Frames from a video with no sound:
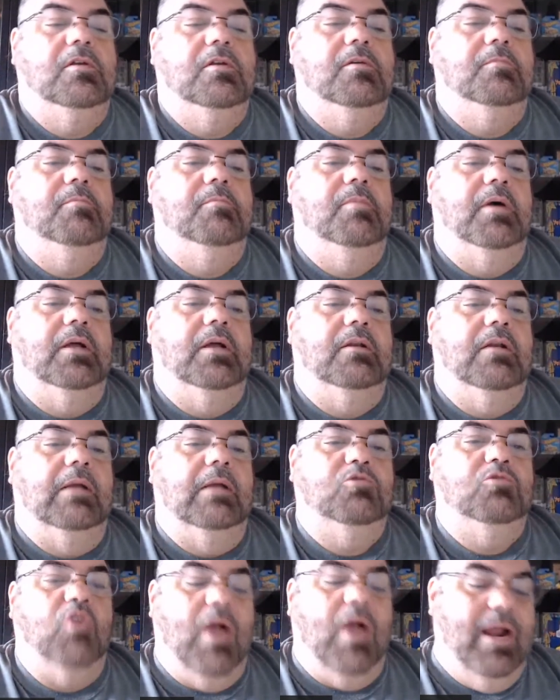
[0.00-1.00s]
But
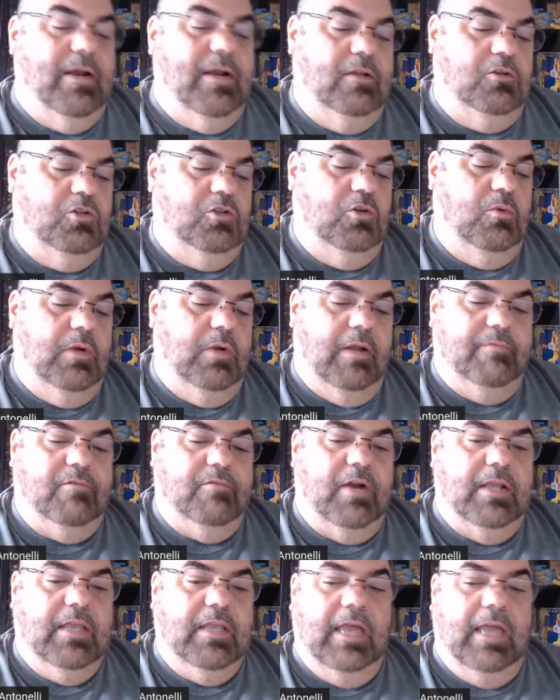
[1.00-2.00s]
I'm trying to do whatever
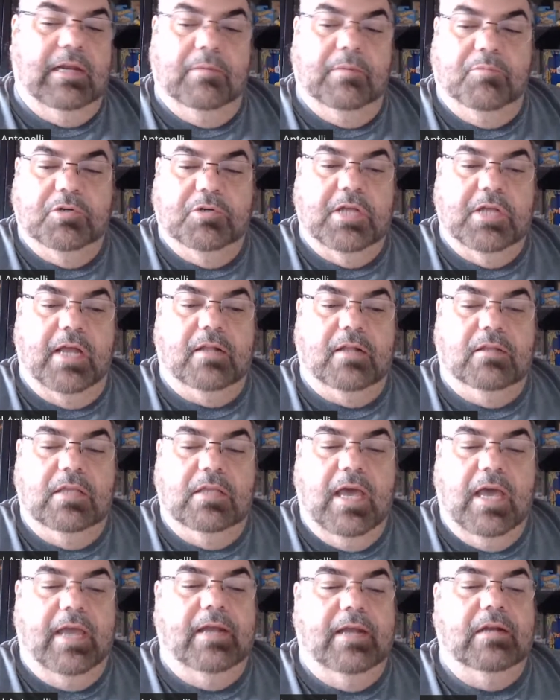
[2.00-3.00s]
I can to protect
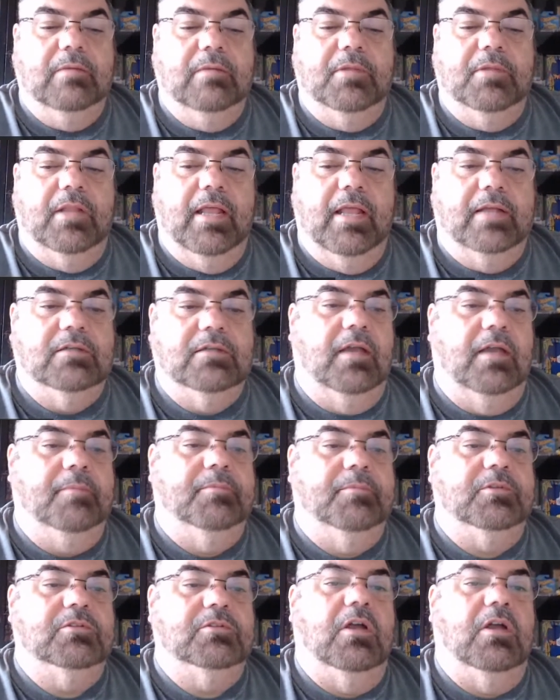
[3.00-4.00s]
the item and that
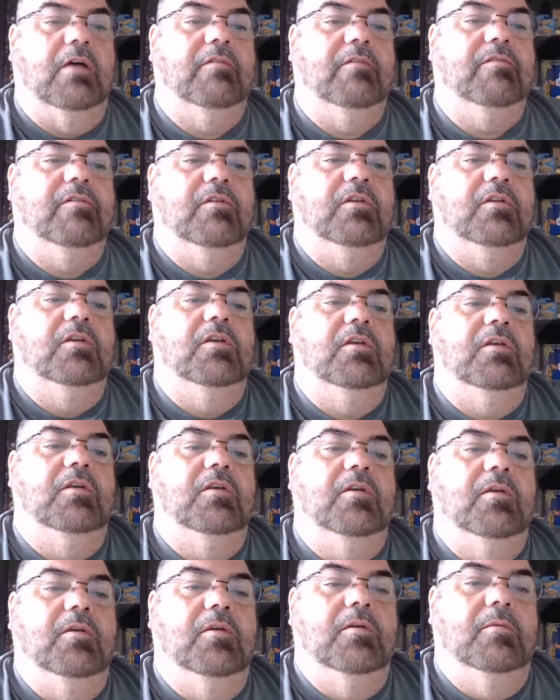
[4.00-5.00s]
type of stuff.
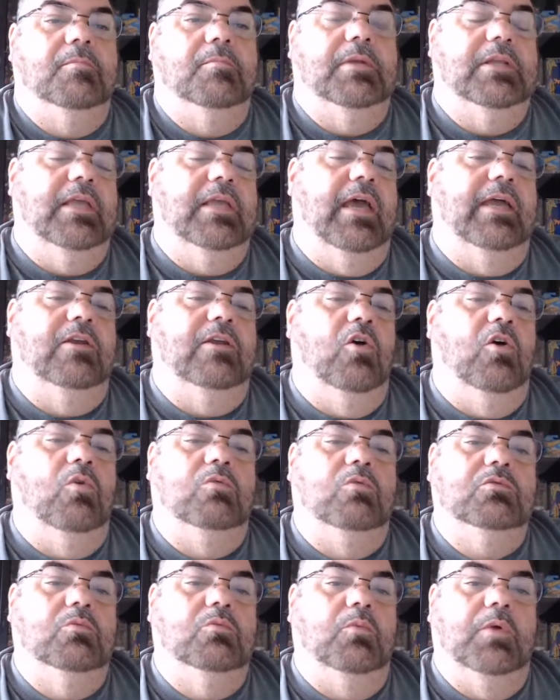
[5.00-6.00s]
But yeah, I
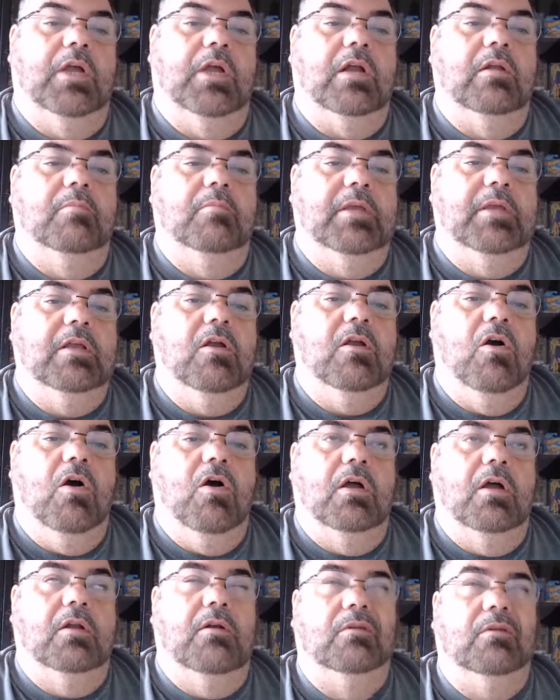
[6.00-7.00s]
know we're going to be
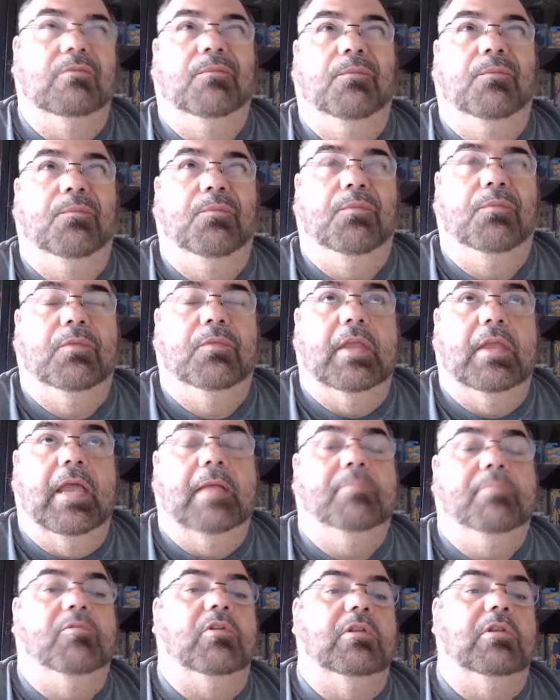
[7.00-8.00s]
gone
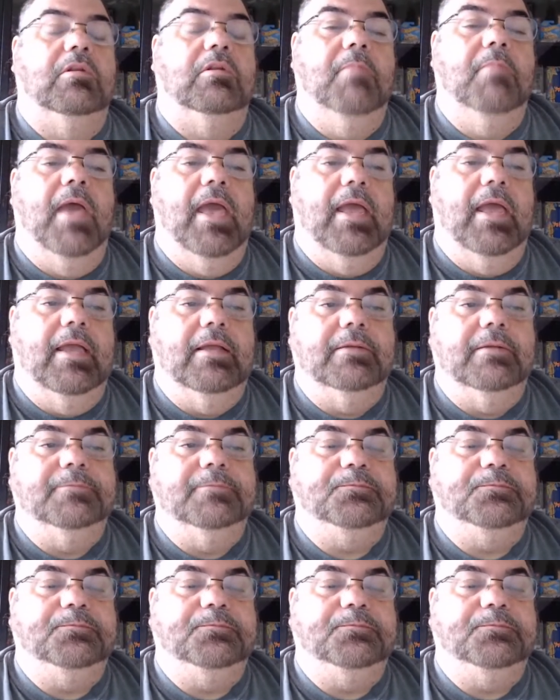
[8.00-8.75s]
April and May.